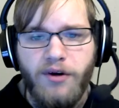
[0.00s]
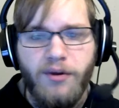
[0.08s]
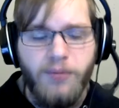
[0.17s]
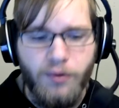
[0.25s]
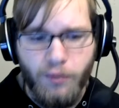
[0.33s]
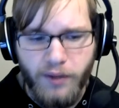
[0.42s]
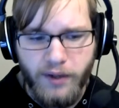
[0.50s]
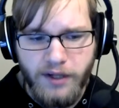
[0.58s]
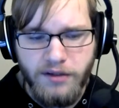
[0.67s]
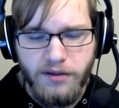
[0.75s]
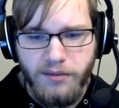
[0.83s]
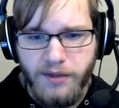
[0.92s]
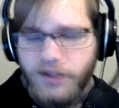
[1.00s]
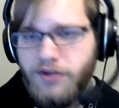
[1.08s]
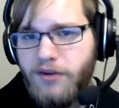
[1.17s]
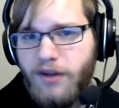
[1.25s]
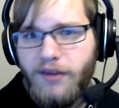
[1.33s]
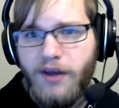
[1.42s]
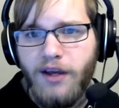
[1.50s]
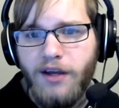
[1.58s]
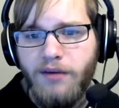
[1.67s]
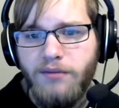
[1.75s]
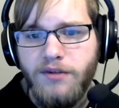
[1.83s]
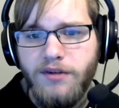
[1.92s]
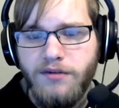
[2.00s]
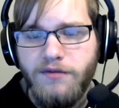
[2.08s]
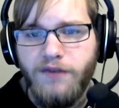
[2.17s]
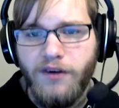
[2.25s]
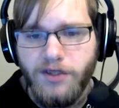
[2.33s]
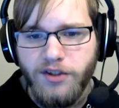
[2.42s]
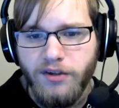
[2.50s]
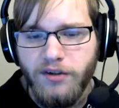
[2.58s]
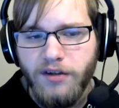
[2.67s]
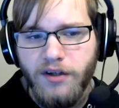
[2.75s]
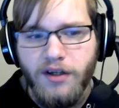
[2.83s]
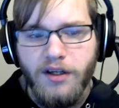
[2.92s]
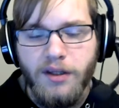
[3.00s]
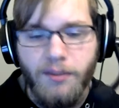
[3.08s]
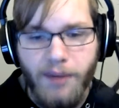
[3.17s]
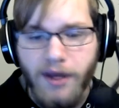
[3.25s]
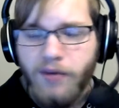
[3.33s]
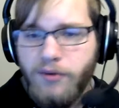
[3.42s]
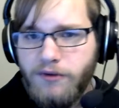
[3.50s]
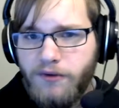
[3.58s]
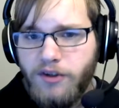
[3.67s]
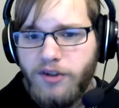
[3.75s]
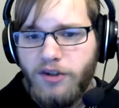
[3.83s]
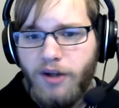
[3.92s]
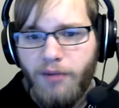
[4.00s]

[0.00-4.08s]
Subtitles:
I'm going to wait to make sure that that game is functional. The beta was functional.